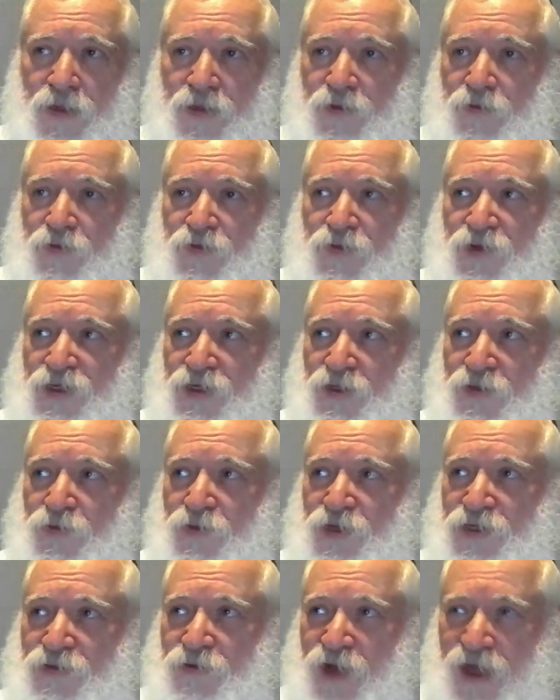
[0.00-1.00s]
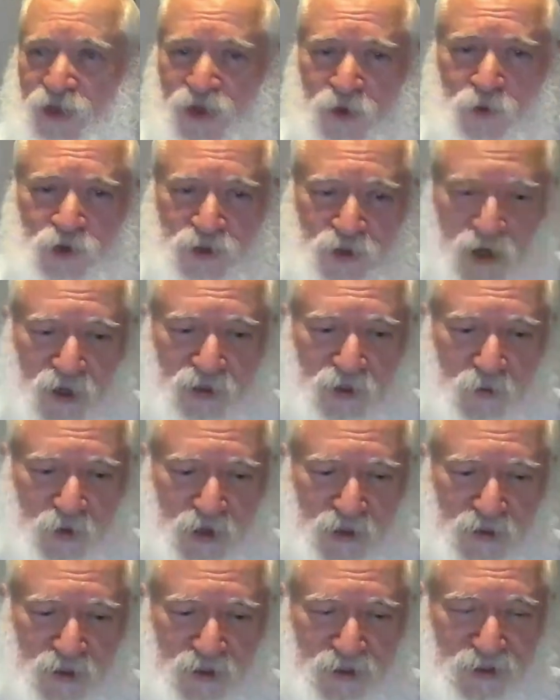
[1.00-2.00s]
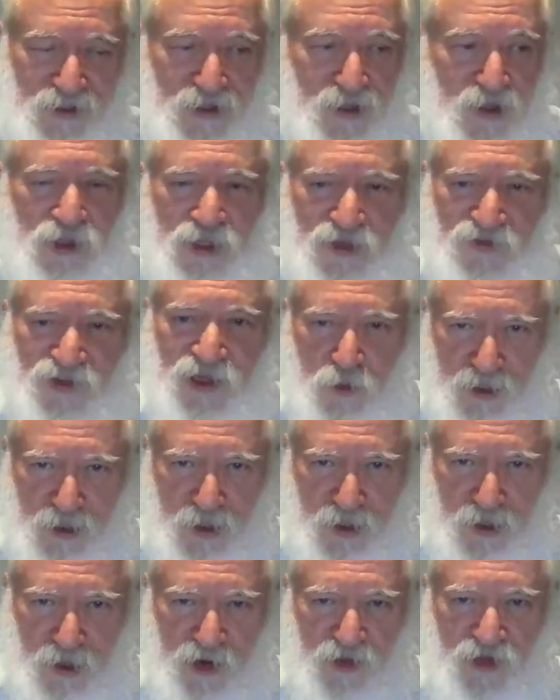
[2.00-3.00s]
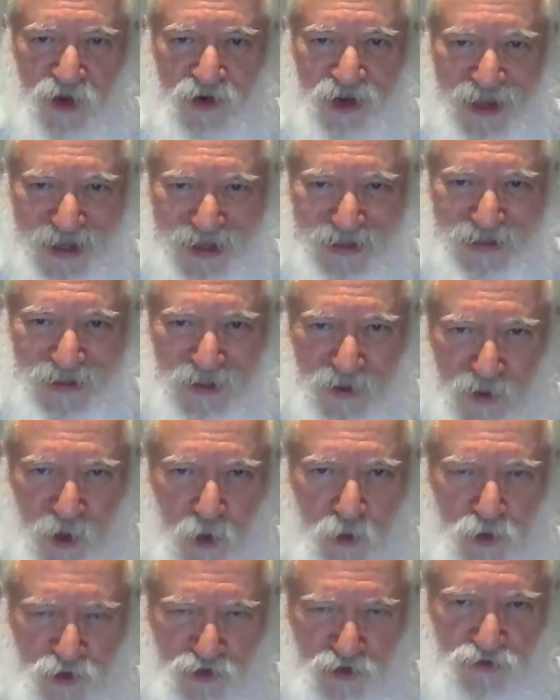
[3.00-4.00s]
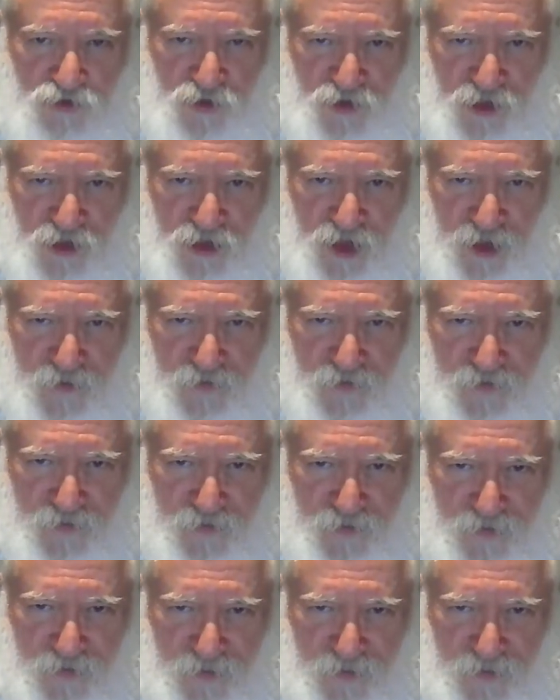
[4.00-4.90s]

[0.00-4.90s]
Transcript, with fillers: But we, we, I think we talked about this. We're living in a, where there is no truth.